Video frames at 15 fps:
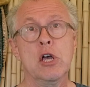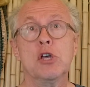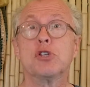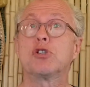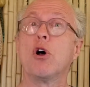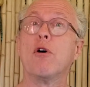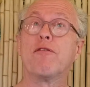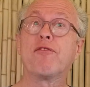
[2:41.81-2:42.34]

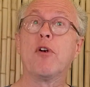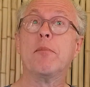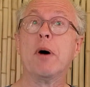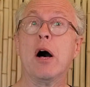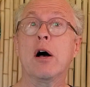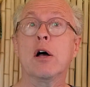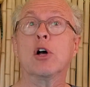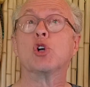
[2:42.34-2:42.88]
So from
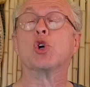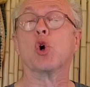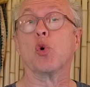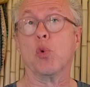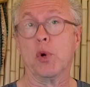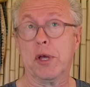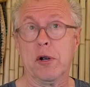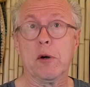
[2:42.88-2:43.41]
a
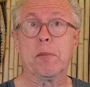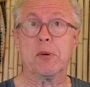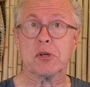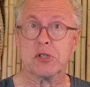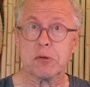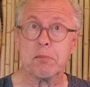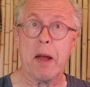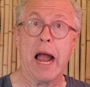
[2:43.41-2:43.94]
career
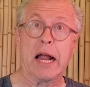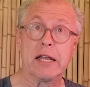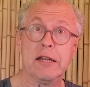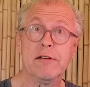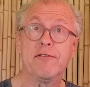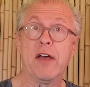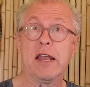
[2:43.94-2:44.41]
perspective,